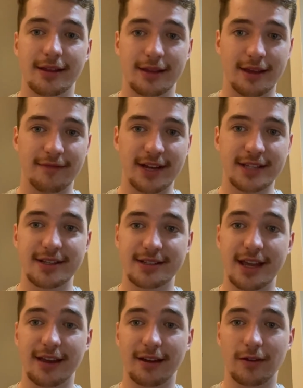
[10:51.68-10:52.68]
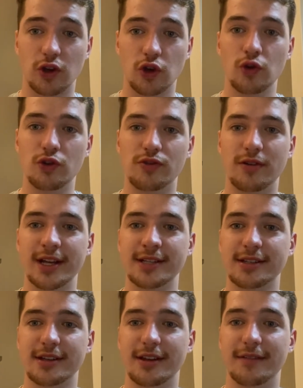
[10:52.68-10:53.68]
the investor's taking a huge
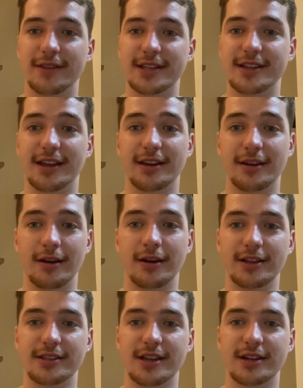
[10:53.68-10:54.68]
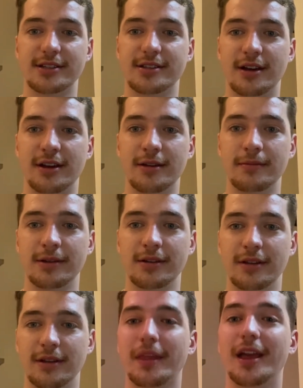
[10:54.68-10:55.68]
risk investing in an early stage startup,
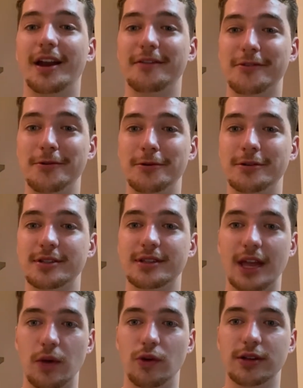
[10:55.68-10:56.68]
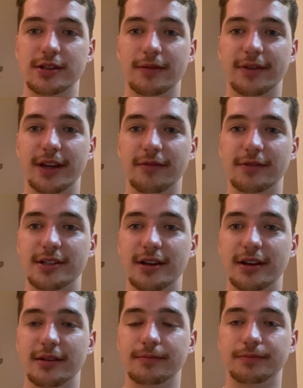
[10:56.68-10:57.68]
and of course they want something in
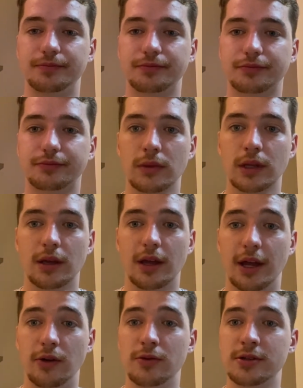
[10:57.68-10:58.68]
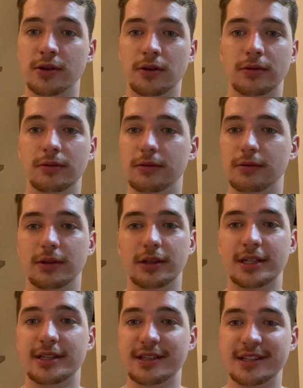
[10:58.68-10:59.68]
return. And also,
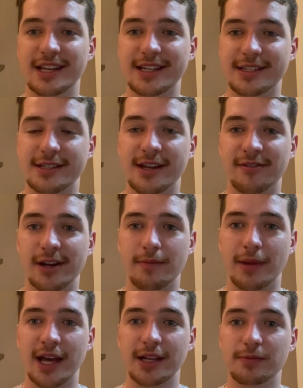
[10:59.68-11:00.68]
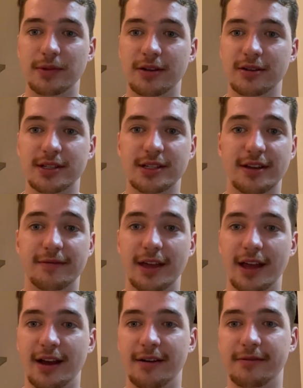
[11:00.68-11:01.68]
this isn't necessarily bad, because if they
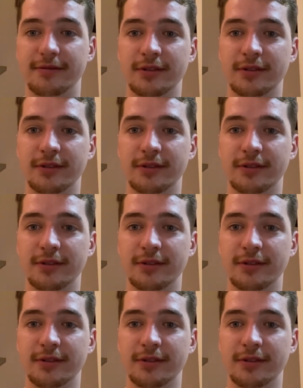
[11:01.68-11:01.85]
have